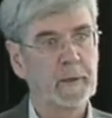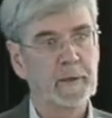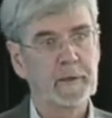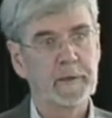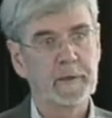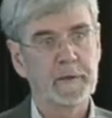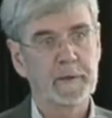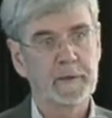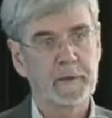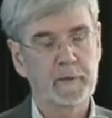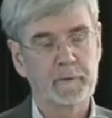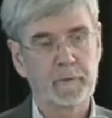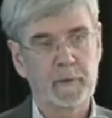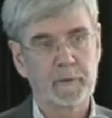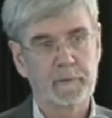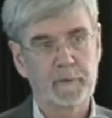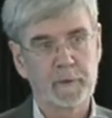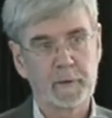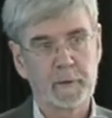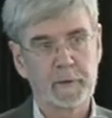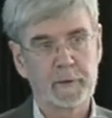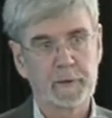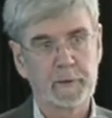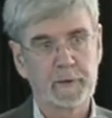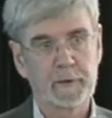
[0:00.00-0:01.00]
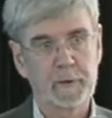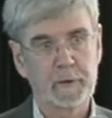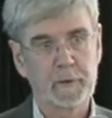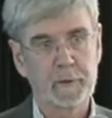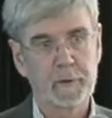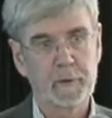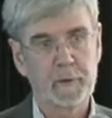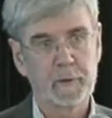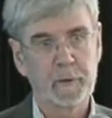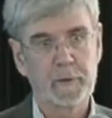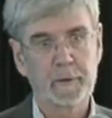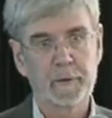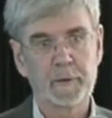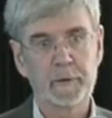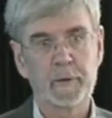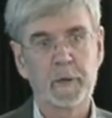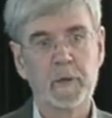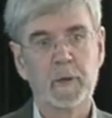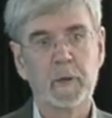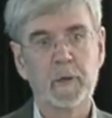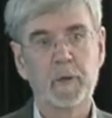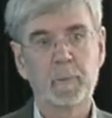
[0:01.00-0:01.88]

pieces of evidence that suit us,